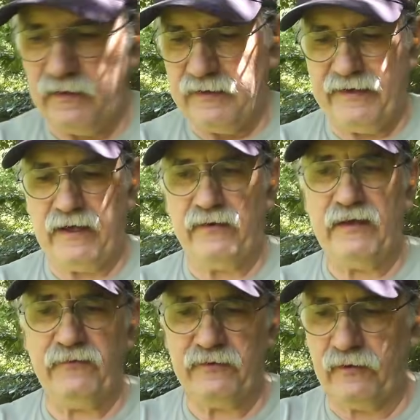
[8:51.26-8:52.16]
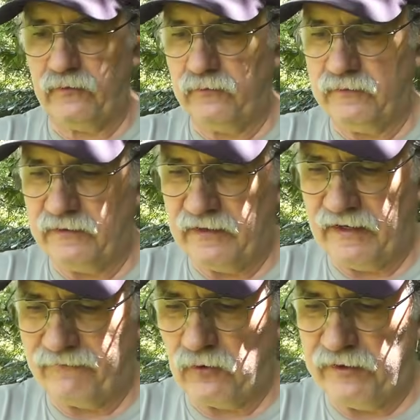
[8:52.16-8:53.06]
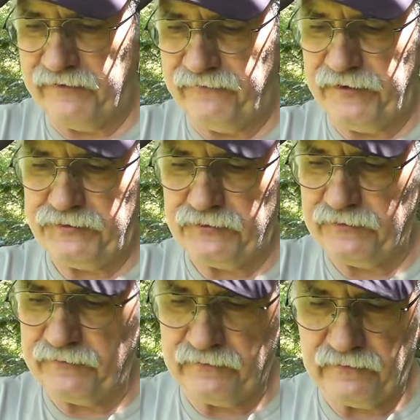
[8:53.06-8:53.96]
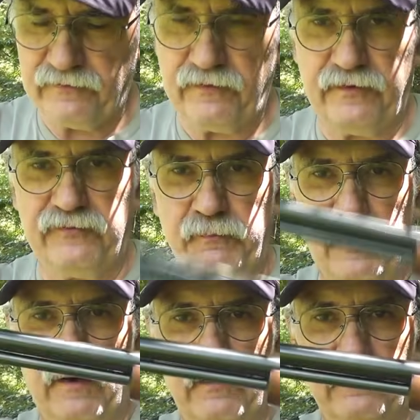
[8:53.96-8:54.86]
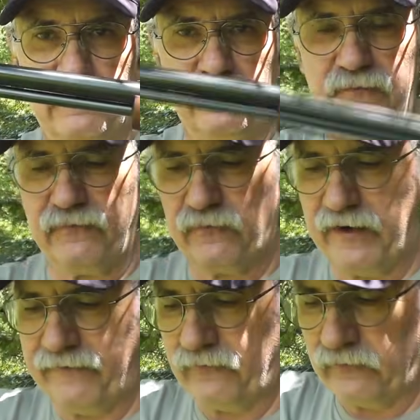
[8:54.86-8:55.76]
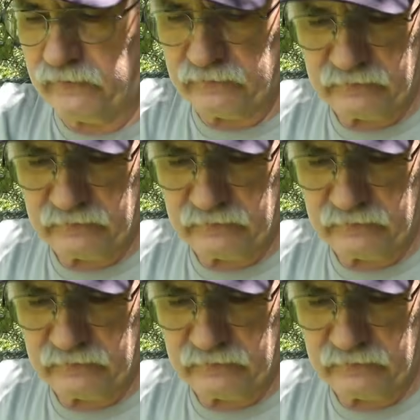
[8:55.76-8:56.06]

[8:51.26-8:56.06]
Now, even though I've already featured this model of rifle